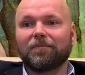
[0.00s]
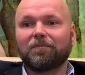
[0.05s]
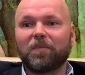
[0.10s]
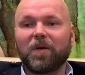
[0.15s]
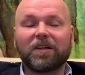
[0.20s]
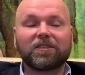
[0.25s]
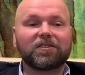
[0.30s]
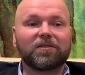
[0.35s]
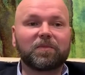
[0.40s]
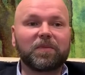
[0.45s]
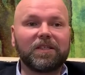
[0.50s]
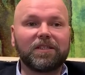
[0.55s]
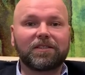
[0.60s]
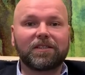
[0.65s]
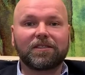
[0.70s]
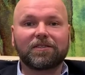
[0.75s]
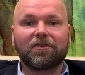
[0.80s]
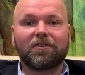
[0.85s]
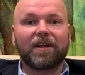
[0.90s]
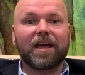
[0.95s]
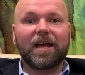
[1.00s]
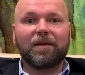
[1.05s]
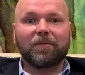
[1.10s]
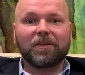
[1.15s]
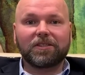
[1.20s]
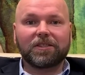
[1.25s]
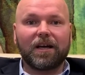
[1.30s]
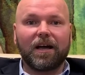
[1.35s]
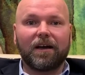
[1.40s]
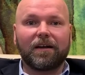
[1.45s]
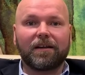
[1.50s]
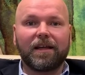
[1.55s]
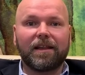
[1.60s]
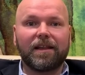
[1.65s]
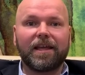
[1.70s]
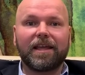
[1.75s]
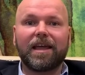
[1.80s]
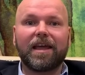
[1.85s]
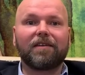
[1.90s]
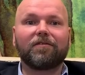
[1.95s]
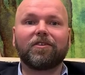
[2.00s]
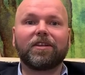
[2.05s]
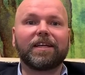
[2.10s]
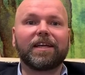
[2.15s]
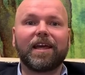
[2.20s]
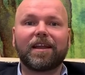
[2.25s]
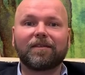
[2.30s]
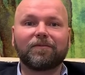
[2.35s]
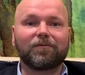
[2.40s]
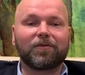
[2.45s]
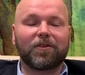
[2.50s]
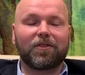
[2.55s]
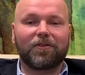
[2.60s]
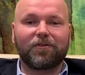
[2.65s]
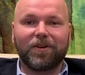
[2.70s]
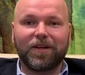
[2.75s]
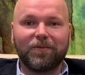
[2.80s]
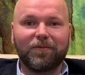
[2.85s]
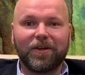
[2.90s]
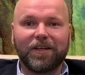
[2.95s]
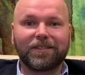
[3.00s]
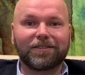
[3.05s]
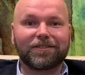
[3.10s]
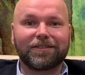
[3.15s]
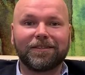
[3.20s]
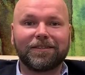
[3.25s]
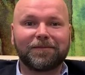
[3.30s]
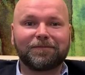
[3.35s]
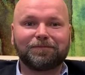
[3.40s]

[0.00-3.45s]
puzzle pieces on Amazon, and they can't really get them for 3 weeks.